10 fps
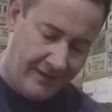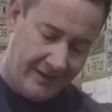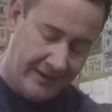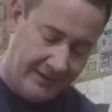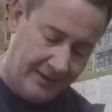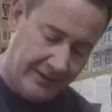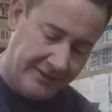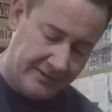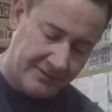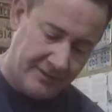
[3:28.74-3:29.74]
And I did let
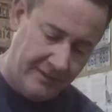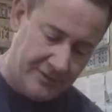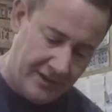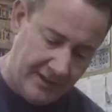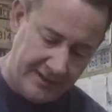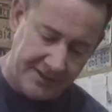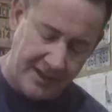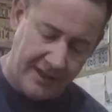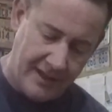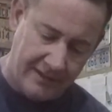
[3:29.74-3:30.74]
this cream cheese
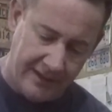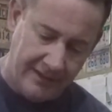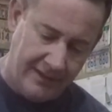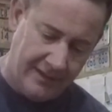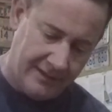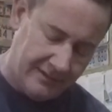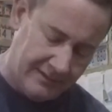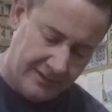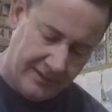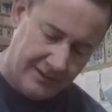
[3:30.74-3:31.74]
set out and get
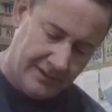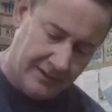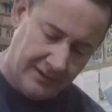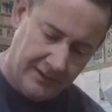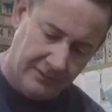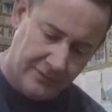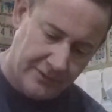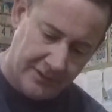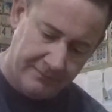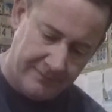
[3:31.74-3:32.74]
a little
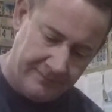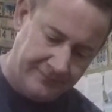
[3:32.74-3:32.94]
warm,